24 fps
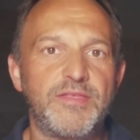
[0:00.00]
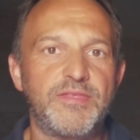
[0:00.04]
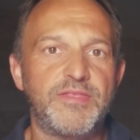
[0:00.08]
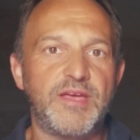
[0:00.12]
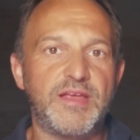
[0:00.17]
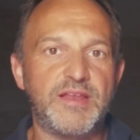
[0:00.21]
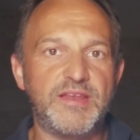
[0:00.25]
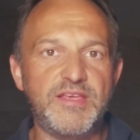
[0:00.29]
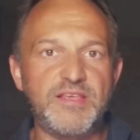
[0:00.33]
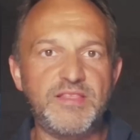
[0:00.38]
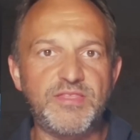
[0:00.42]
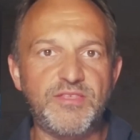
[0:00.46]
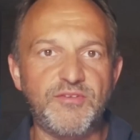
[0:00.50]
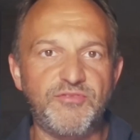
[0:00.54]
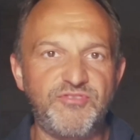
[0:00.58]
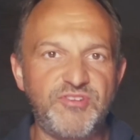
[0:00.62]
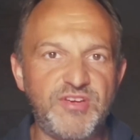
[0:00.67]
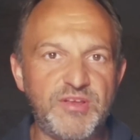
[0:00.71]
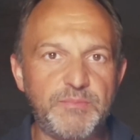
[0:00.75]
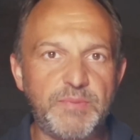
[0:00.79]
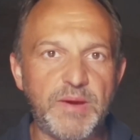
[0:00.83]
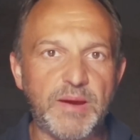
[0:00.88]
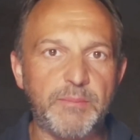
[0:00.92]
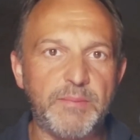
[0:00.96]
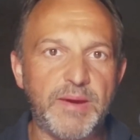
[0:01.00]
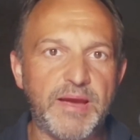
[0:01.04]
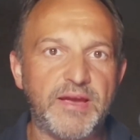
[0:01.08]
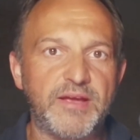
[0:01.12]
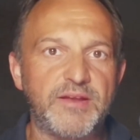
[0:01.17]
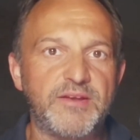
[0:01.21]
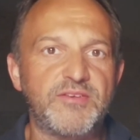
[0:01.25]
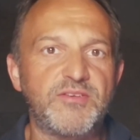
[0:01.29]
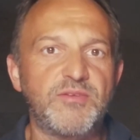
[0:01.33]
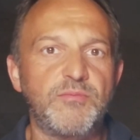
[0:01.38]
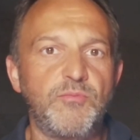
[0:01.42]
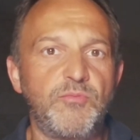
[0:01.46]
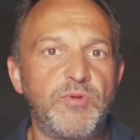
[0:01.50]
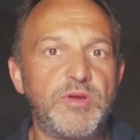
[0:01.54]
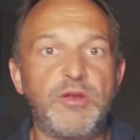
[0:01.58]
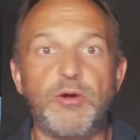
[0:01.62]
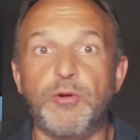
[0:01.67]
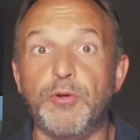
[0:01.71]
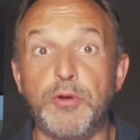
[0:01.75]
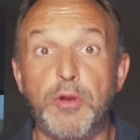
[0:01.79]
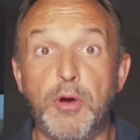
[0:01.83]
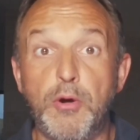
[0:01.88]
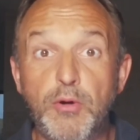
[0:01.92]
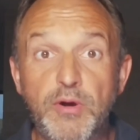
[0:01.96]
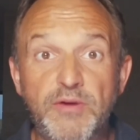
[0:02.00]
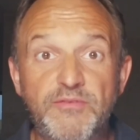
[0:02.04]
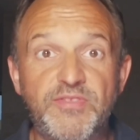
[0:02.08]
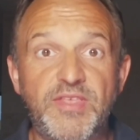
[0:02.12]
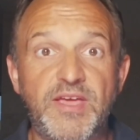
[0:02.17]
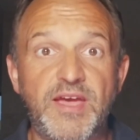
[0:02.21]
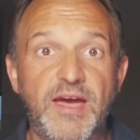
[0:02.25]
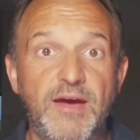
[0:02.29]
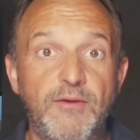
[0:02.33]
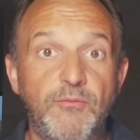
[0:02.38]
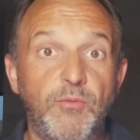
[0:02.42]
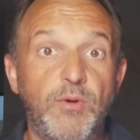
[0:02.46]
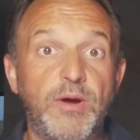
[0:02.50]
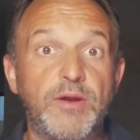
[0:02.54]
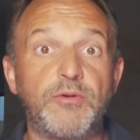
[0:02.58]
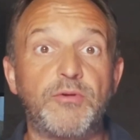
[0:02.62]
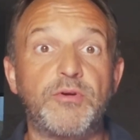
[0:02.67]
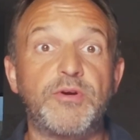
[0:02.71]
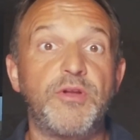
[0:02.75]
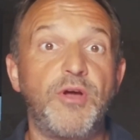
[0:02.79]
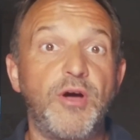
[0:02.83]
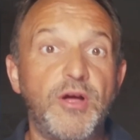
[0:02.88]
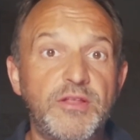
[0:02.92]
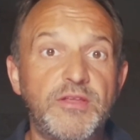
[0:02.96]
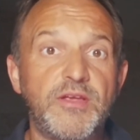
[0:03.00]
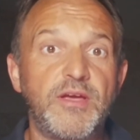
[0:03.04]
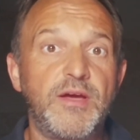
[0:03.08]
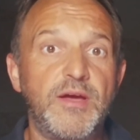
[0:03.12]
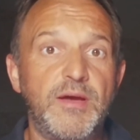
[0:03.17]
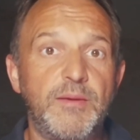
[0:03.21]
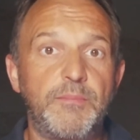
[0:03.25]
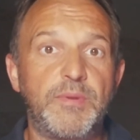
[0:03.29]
They need the feedback mechanism. We don't know if they have one or not,